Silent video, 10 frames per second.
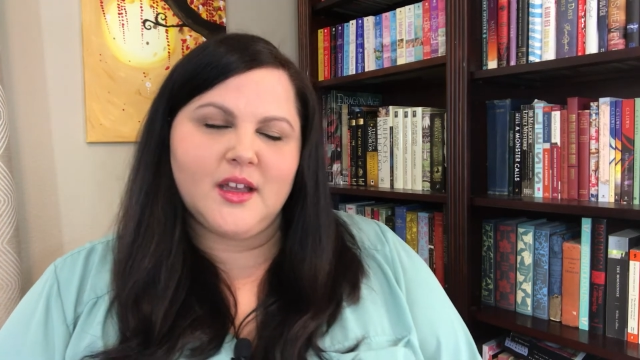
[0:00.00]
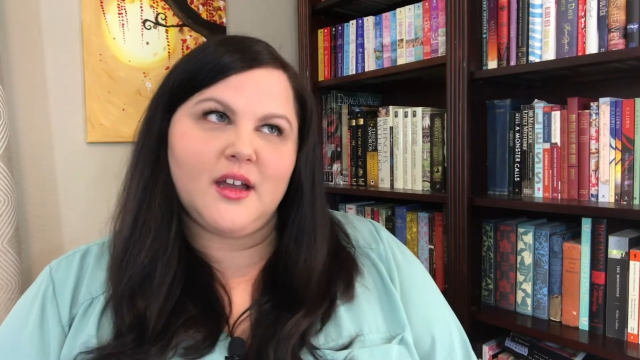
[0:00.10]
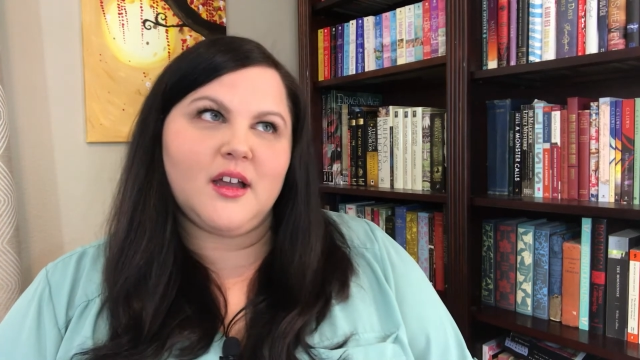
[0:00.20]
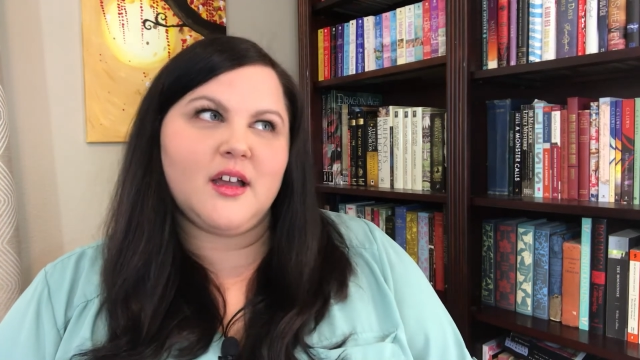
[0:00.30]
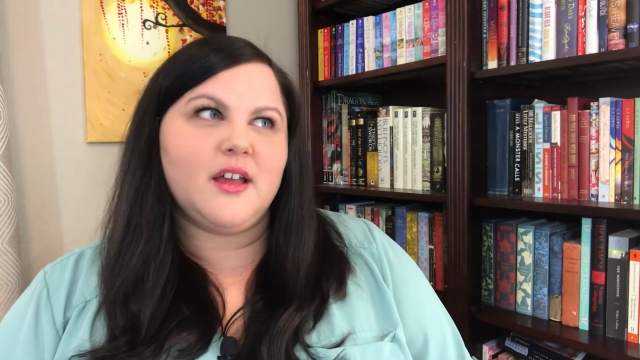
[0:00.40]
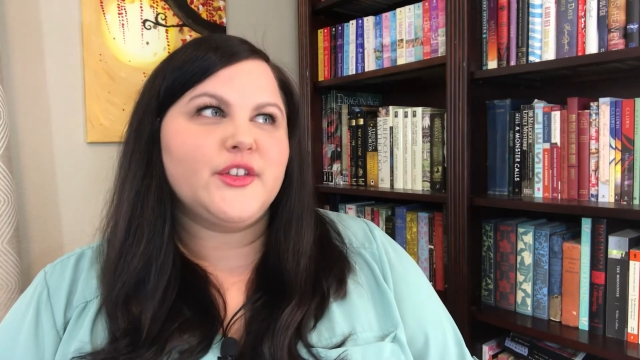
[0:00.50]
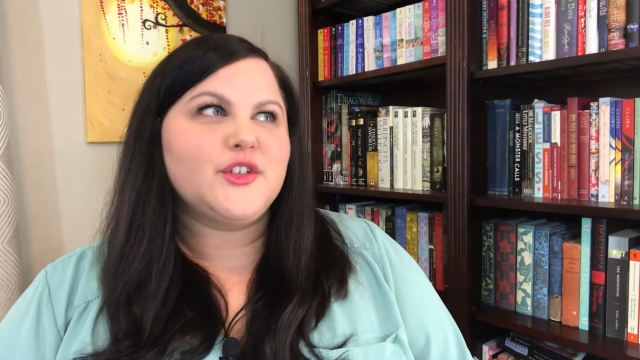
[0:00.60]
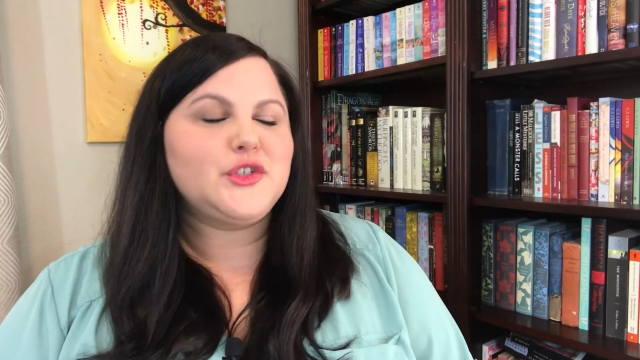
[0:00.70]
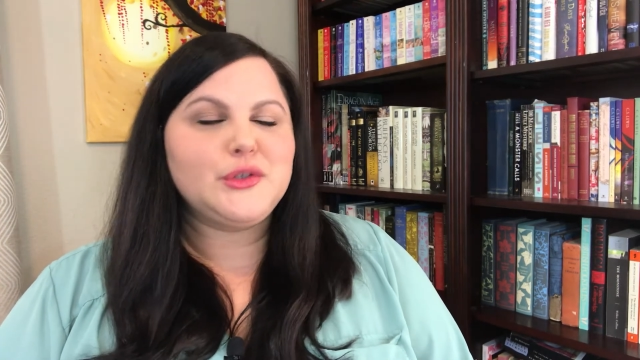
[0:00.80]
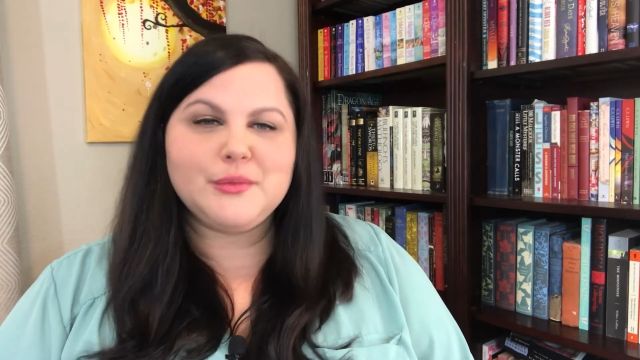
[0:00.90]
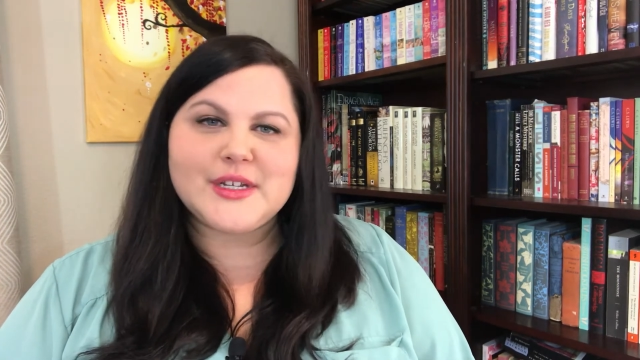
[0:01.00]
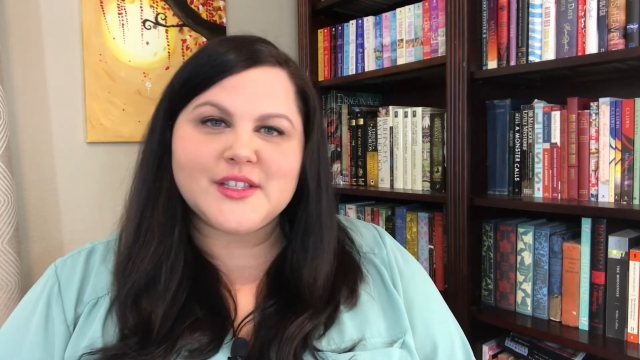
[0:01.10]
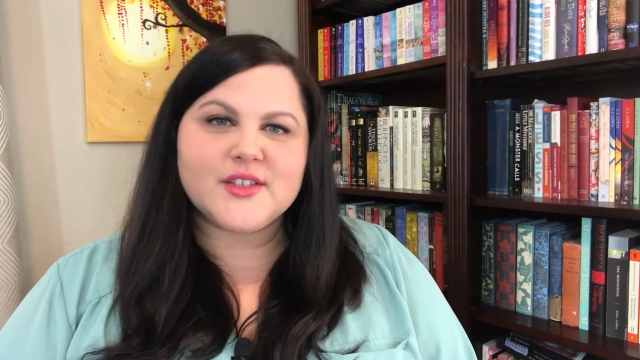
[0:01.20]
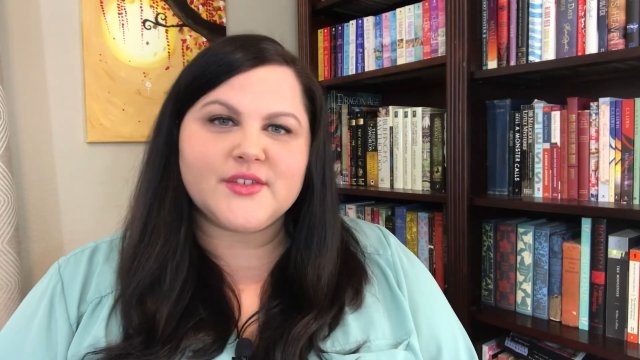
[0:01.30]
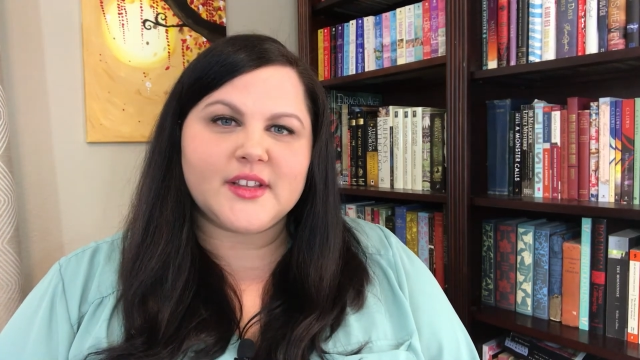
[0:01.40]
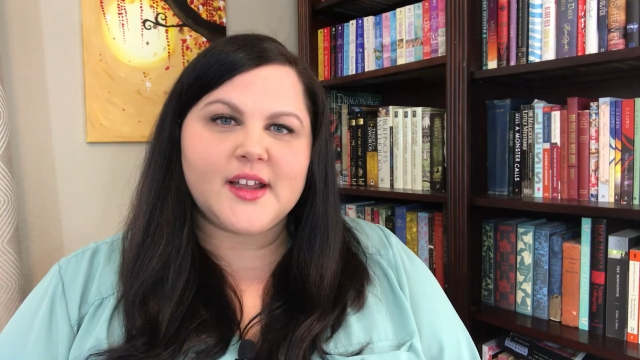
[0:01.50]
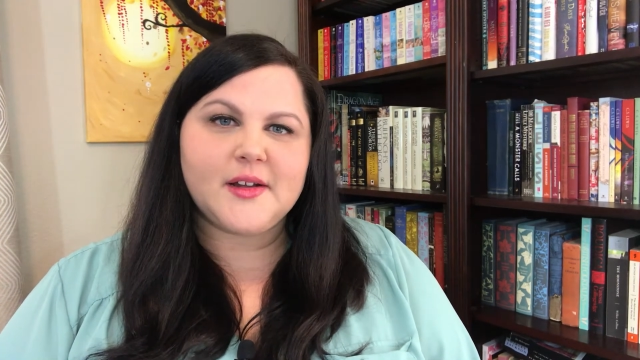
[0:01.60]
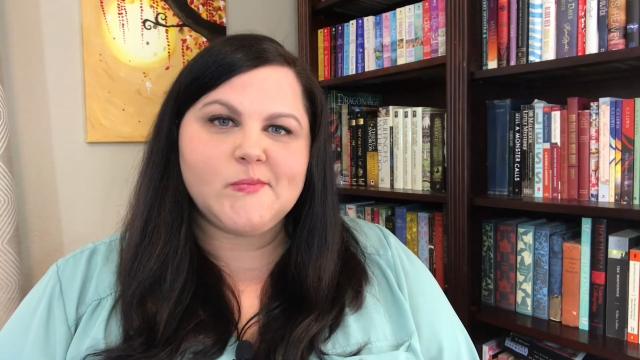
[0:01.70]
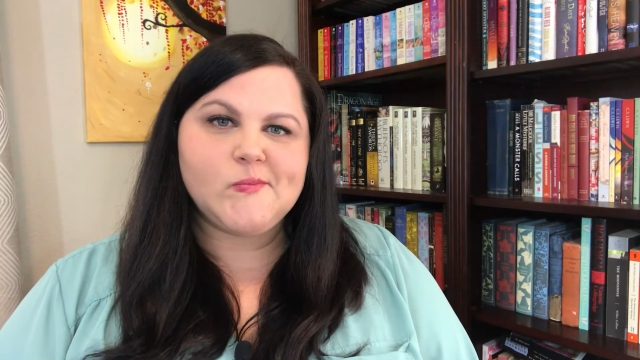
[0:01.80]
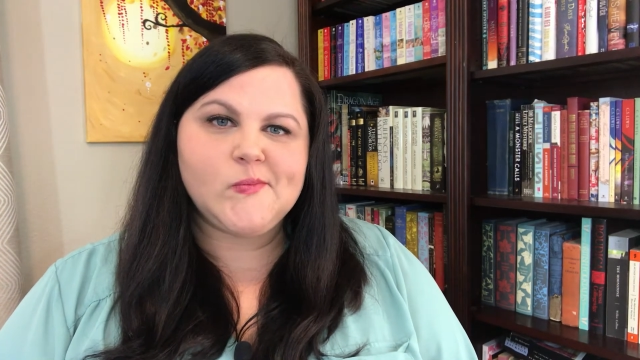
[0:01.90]
There's two reasons for
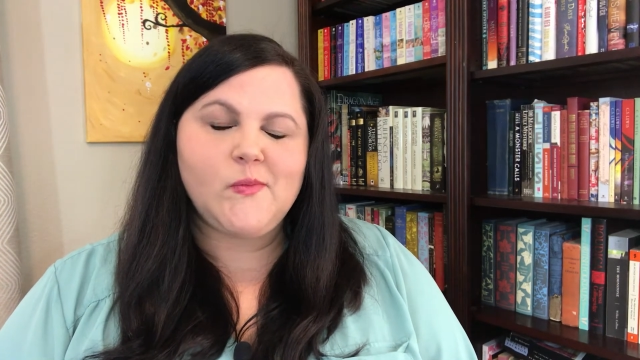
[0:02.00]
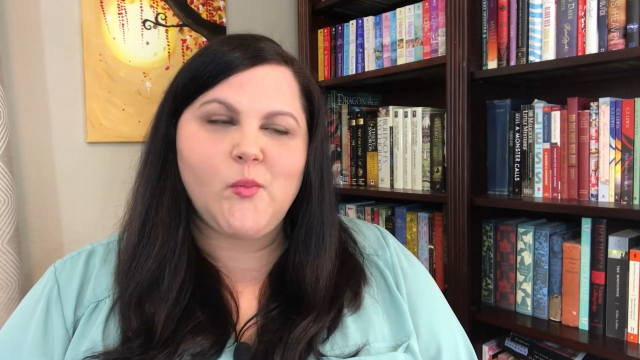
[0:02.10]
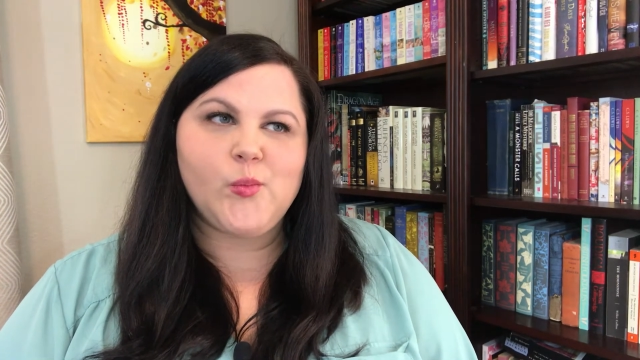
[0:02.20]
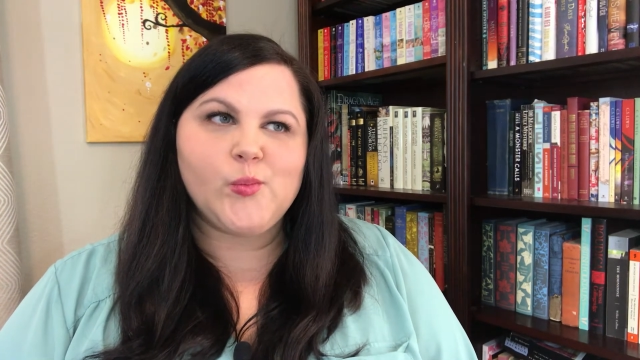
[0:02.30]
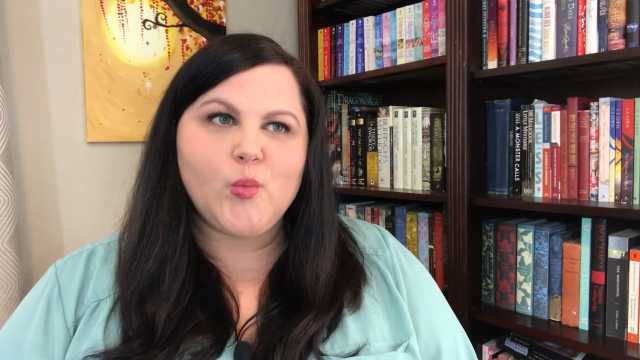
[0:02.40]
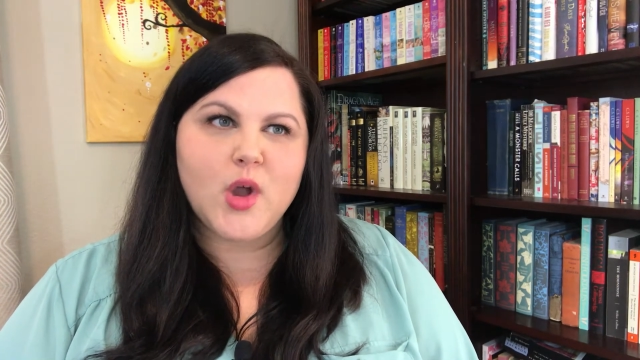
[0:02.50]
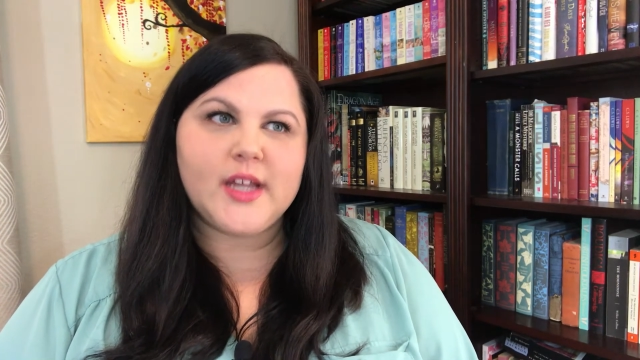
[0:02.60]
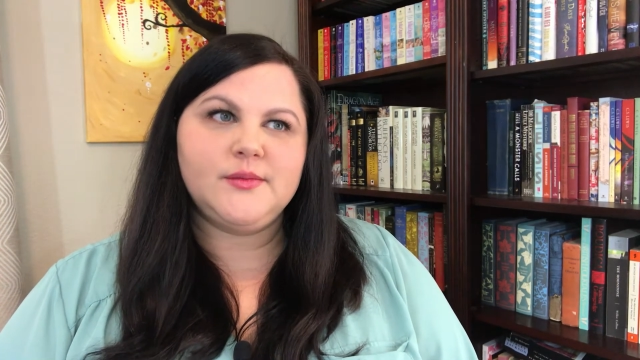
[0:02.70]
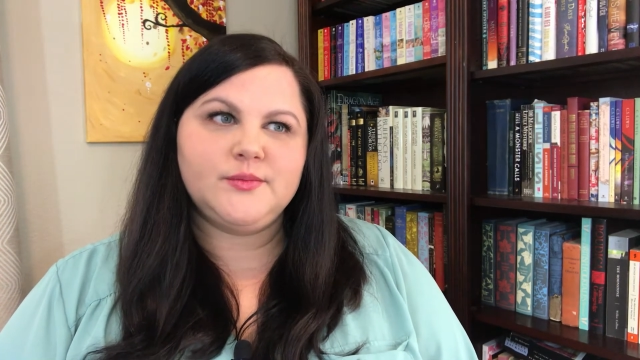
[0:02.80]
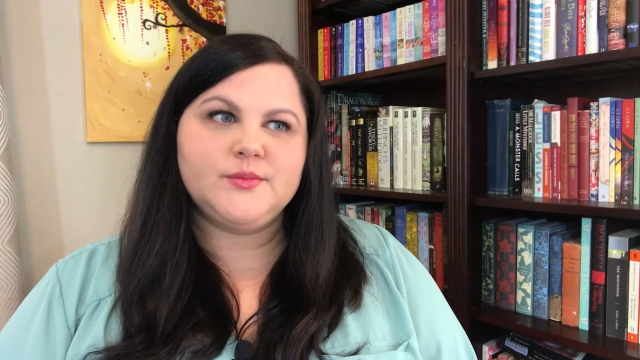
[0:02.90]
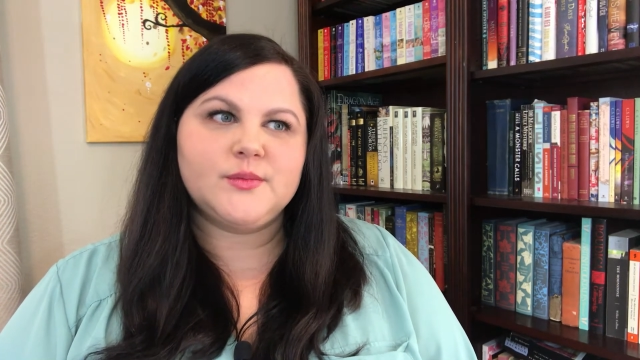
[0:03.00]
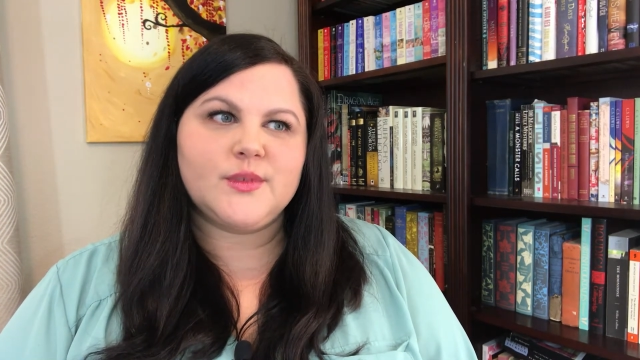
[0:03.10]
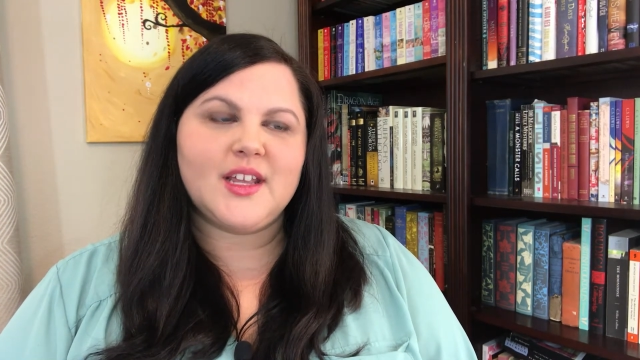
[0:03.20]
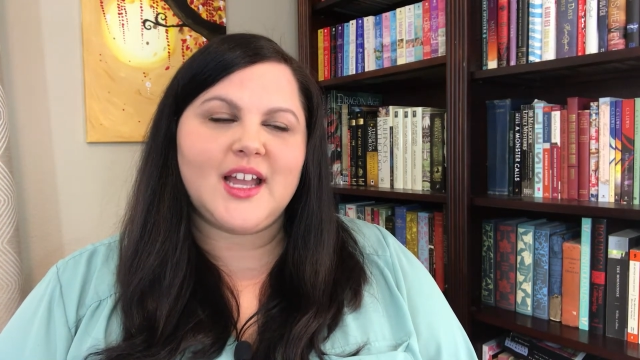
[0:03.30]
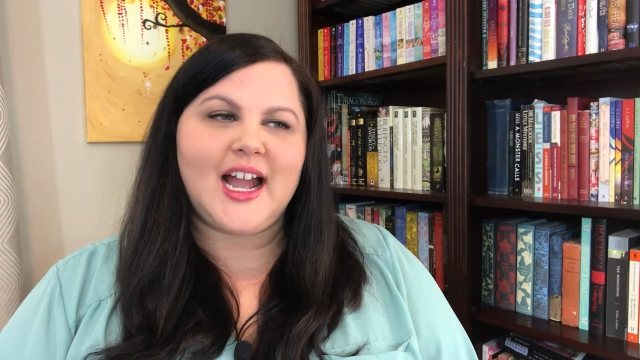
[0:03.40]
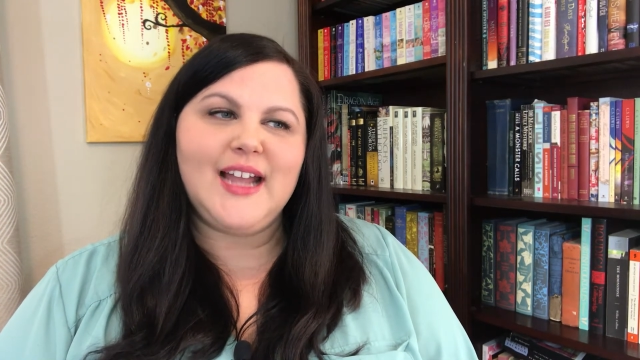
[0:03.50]
that. One, I